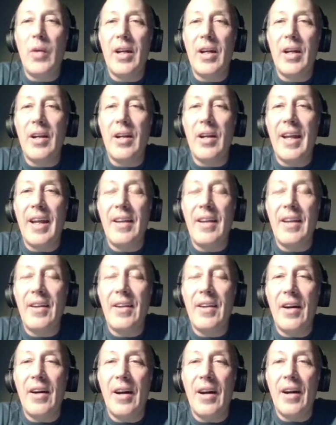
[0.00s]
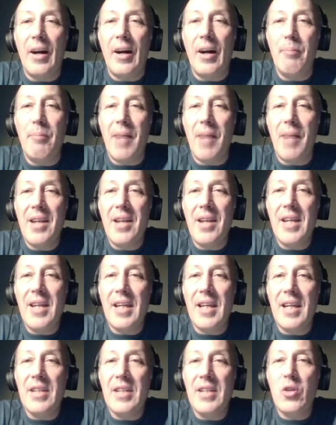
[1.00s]
and uh, on Monday,
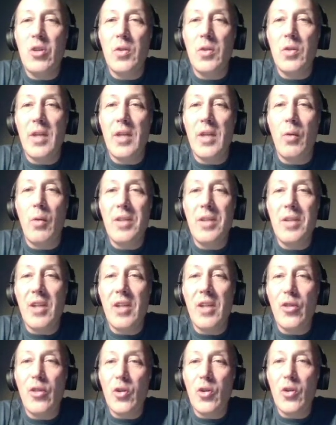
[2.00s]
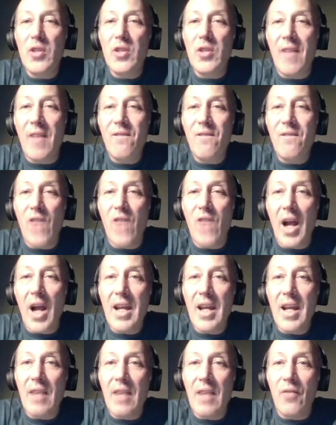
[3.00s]
Tuesday, Wednesday, Thursday, Friday
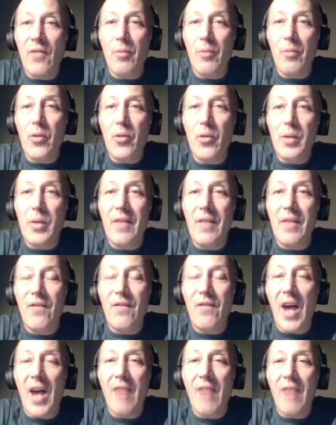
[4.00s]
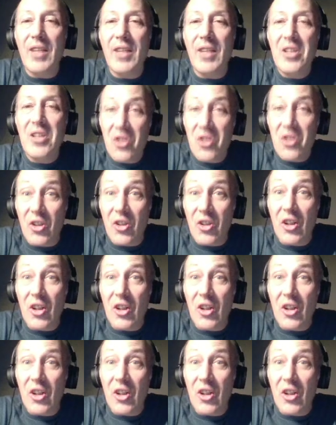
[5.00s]
from 3 to 5 Eastern,